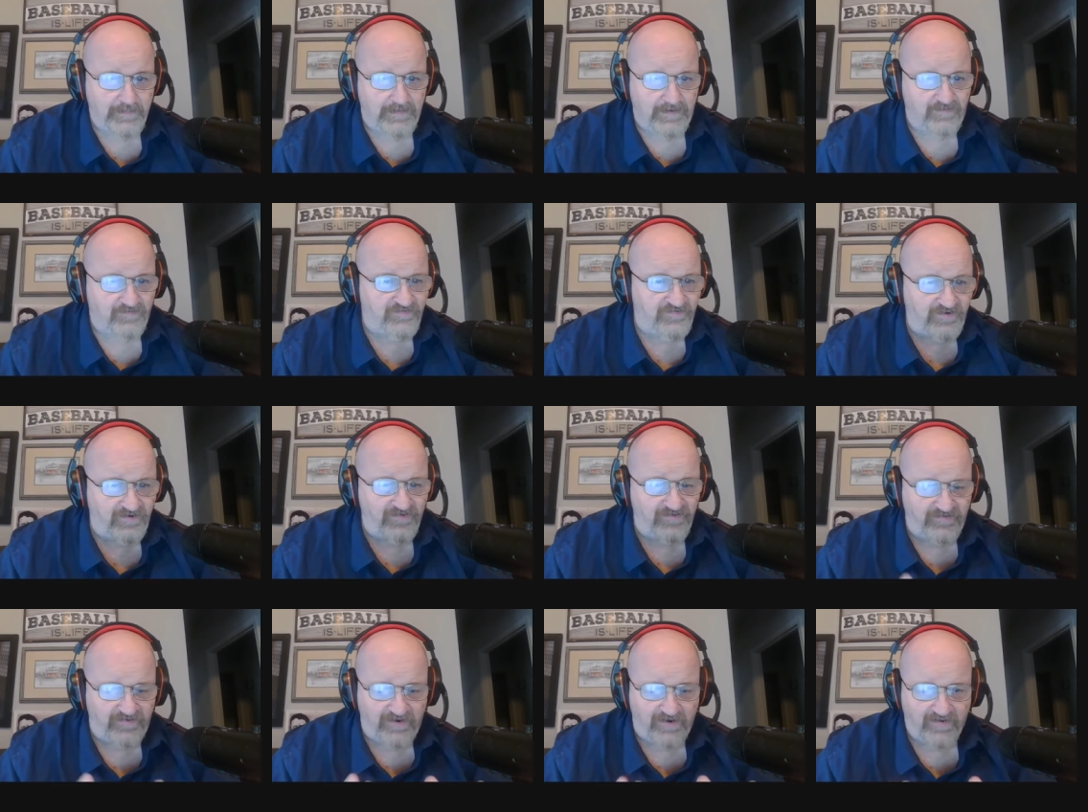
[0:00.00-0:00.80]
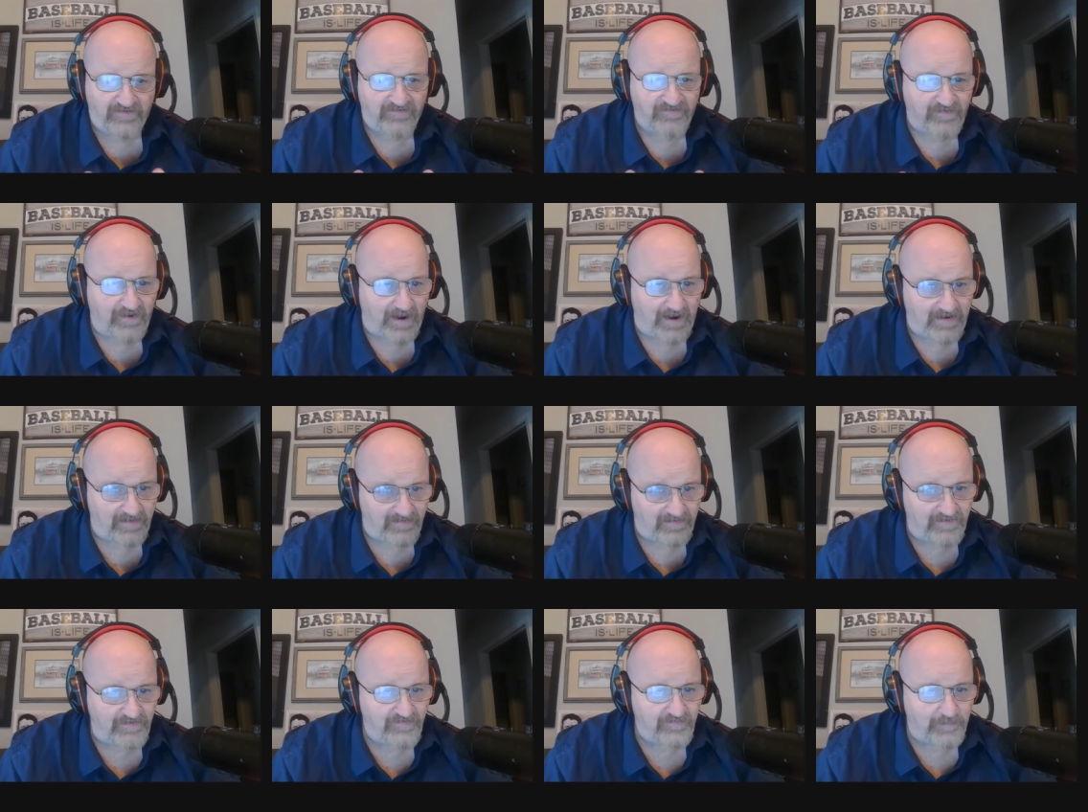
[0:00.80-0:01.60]
And she's seen a side
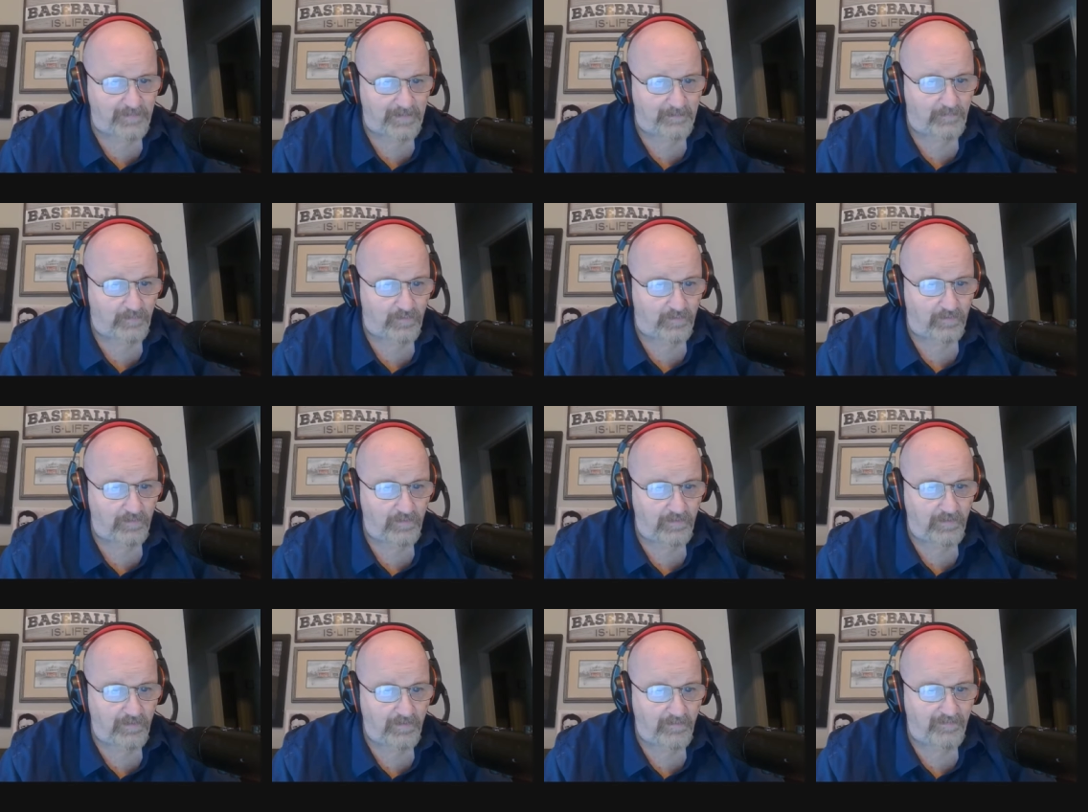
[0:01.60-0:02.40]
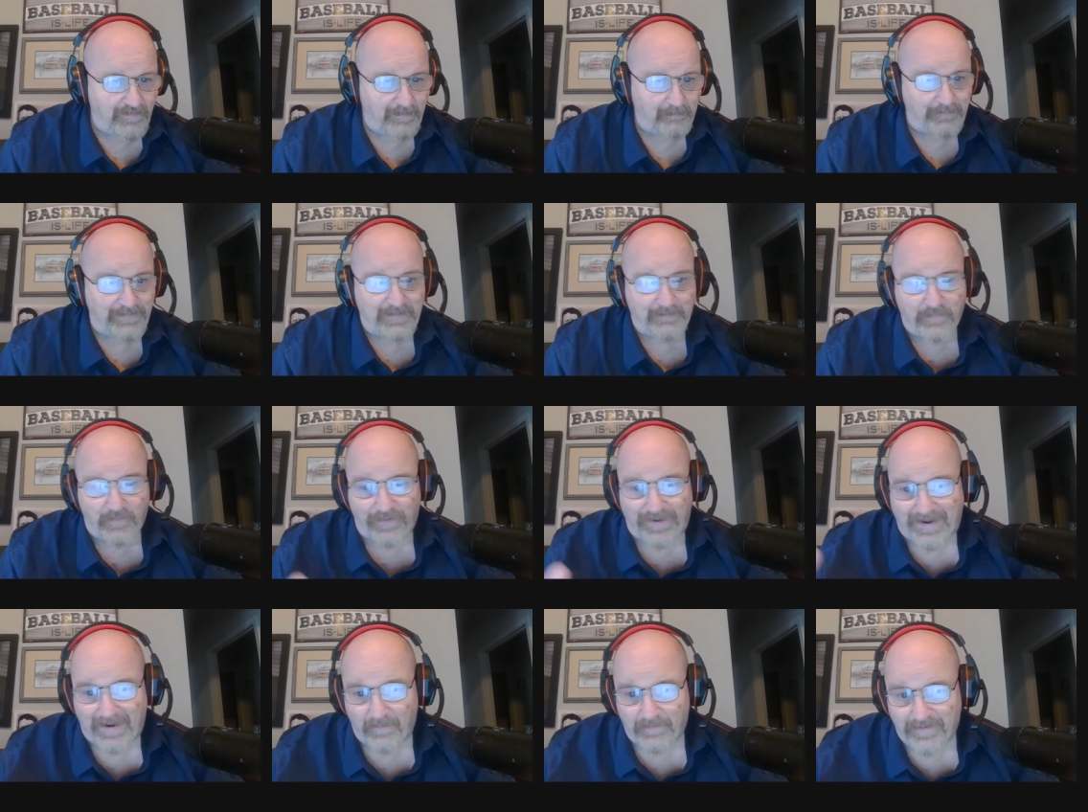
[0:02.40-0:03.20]
of these people that
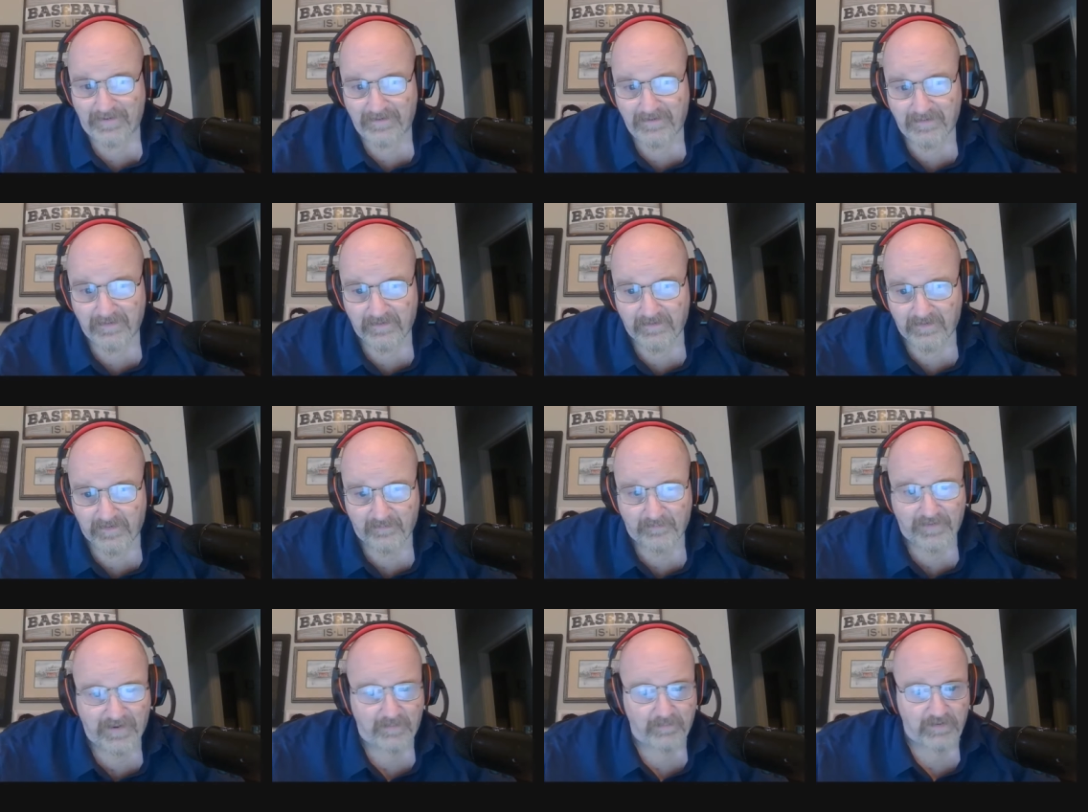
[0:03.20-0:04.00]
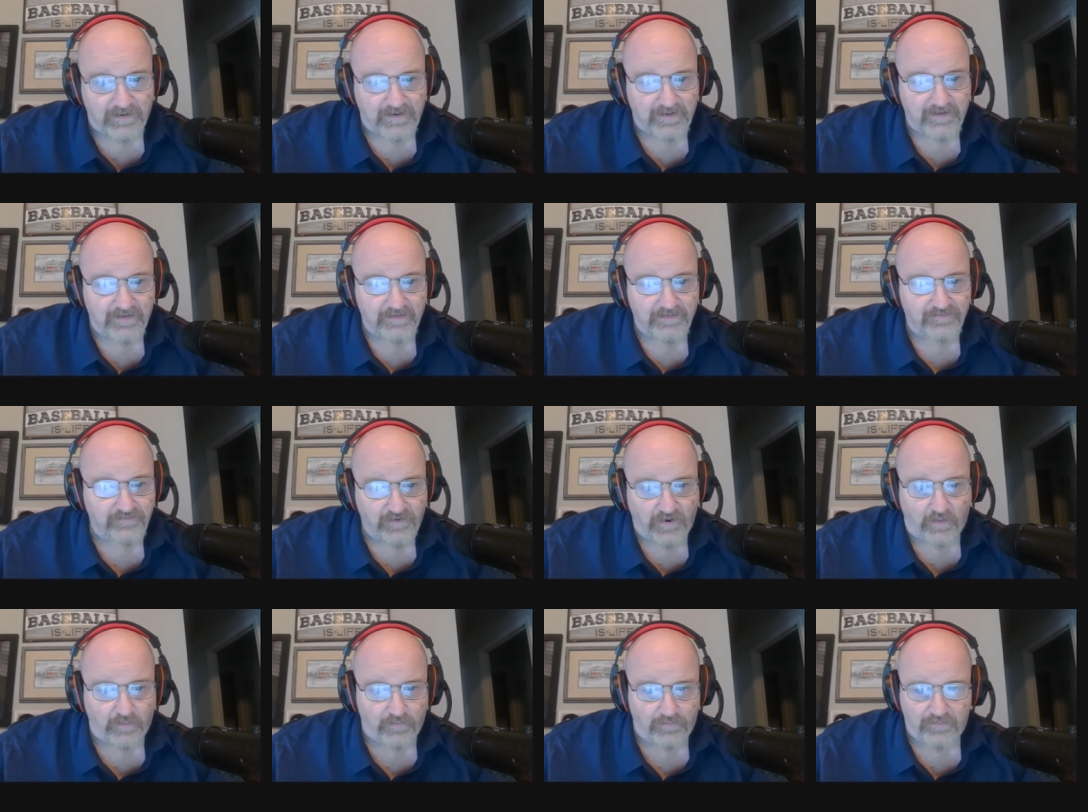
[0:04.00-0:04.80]
people out here in the public
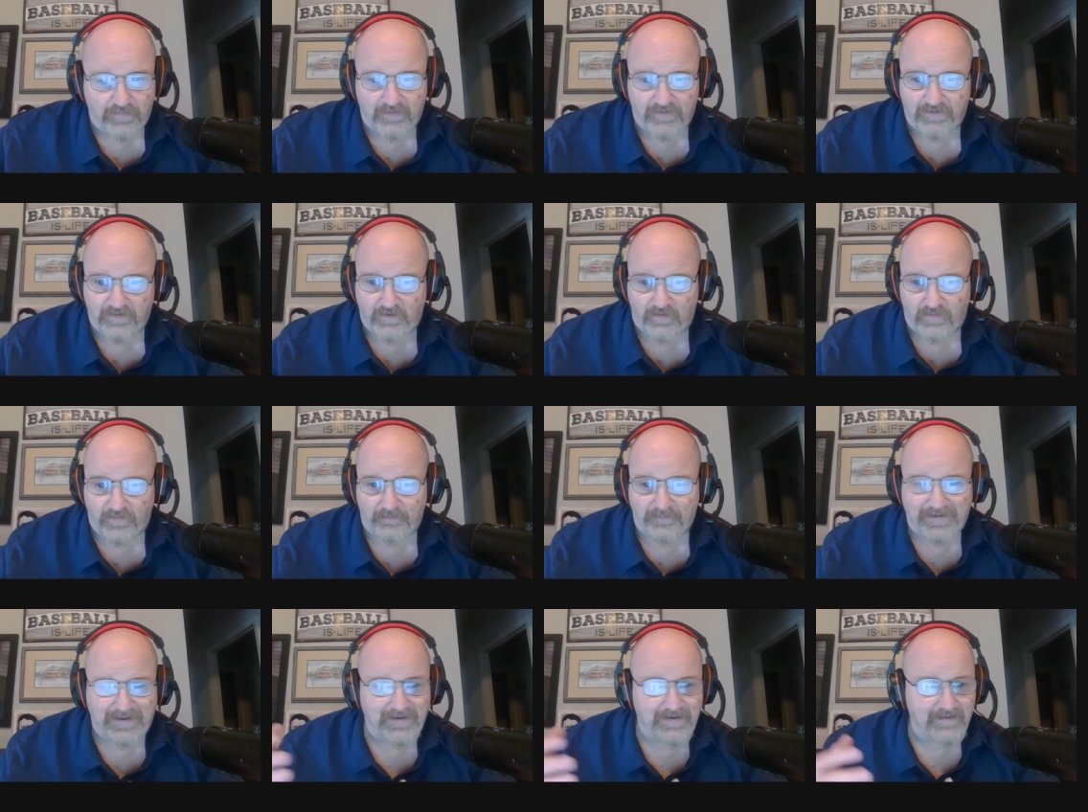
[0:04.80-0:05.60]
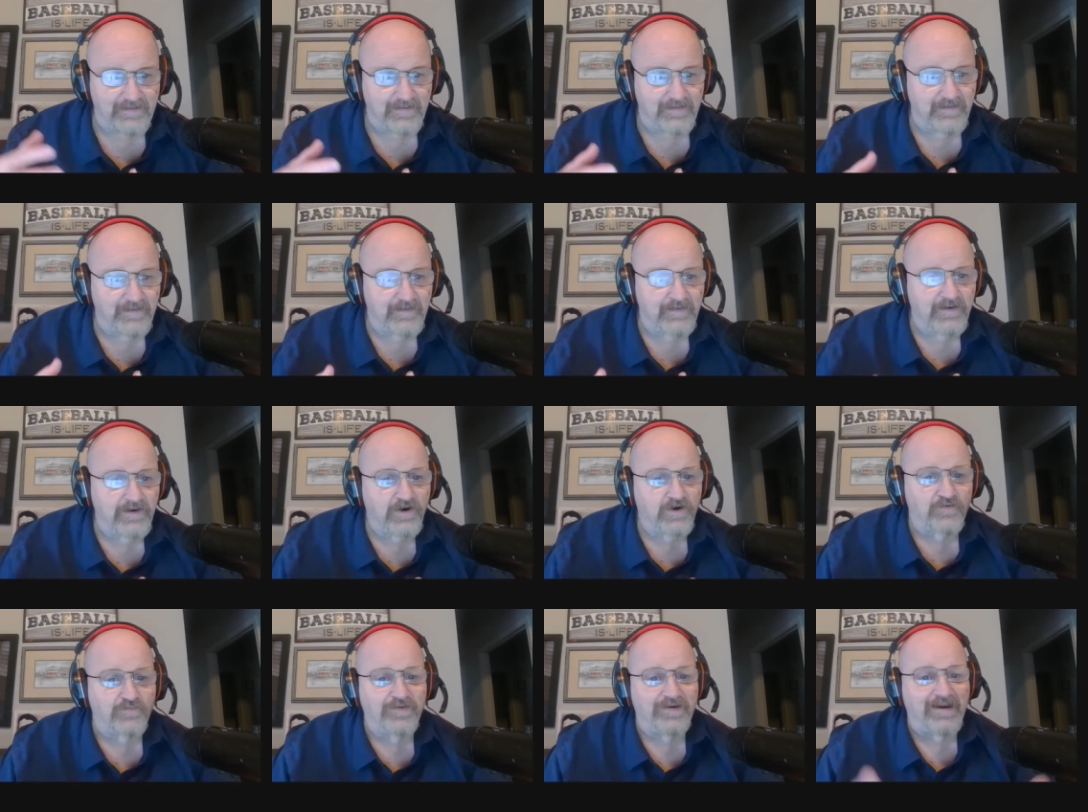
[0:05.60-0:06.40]
don't. You know, the media
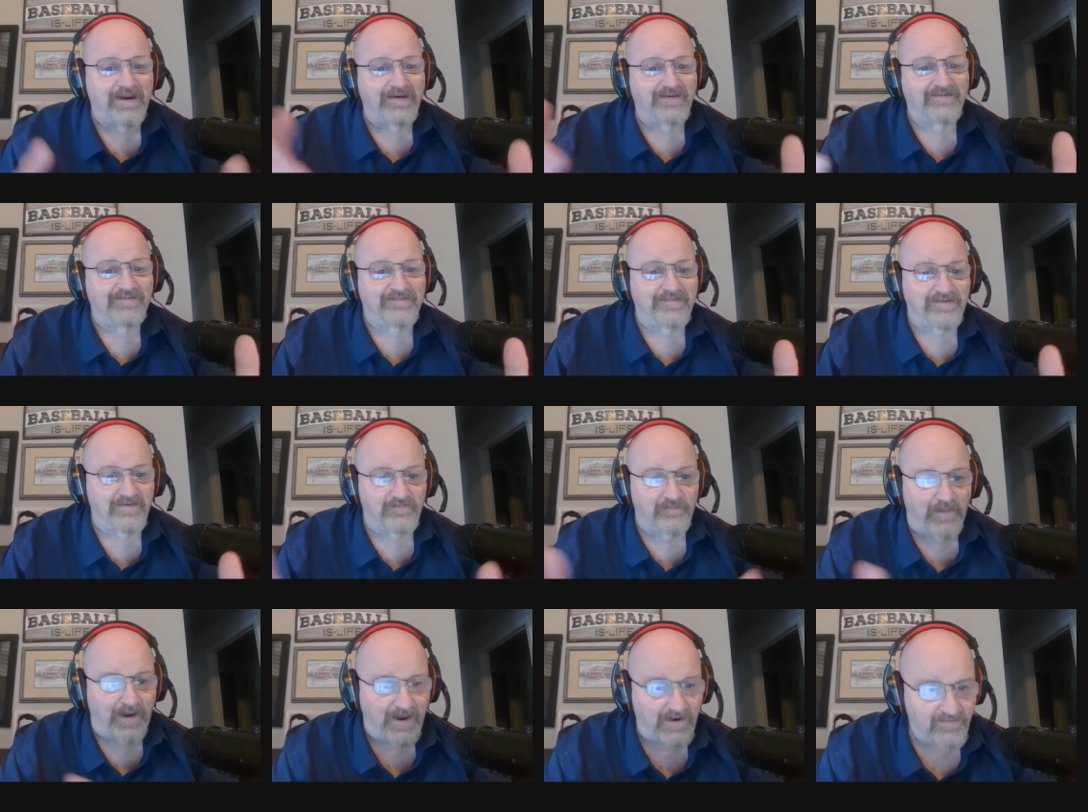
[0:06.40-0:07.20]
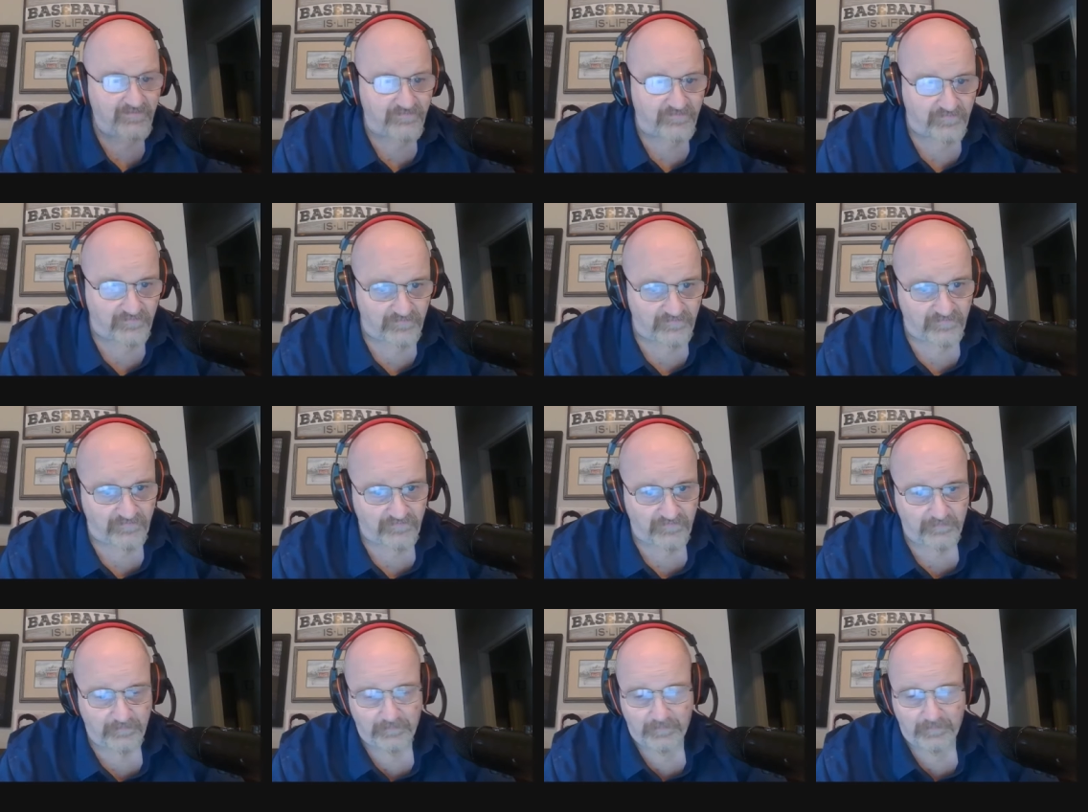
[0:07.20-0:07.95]
creates these monsters.